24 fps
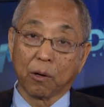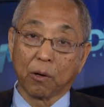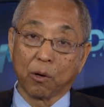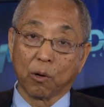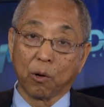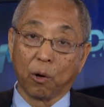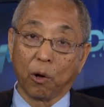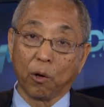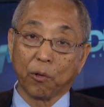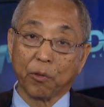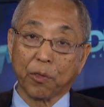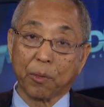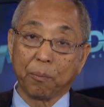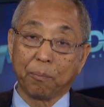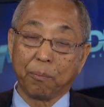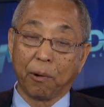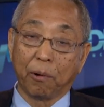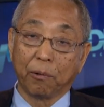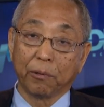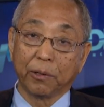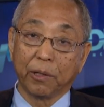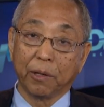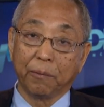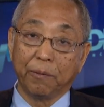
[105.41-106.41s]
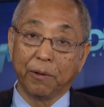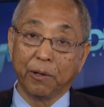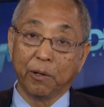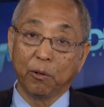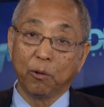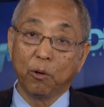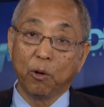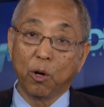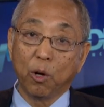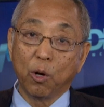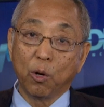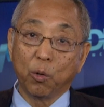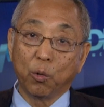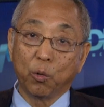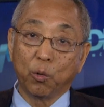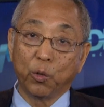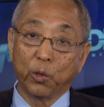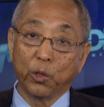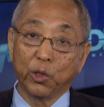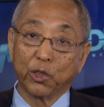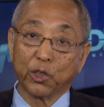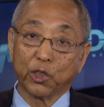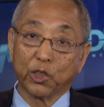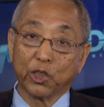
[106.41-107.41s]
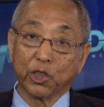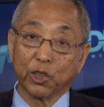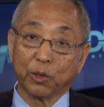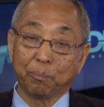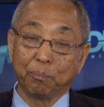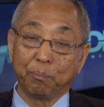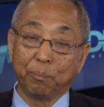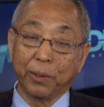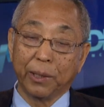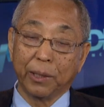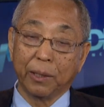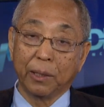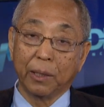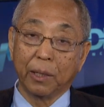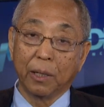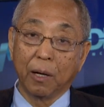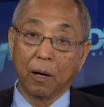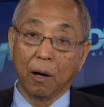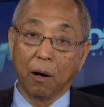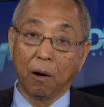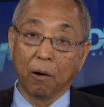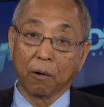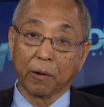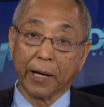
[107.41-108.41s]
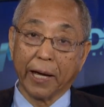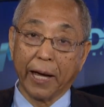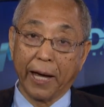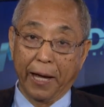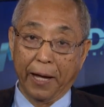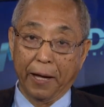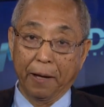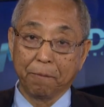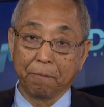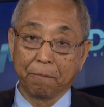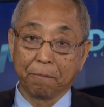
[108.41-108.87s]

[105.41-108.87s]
growth point of view, we should be okay.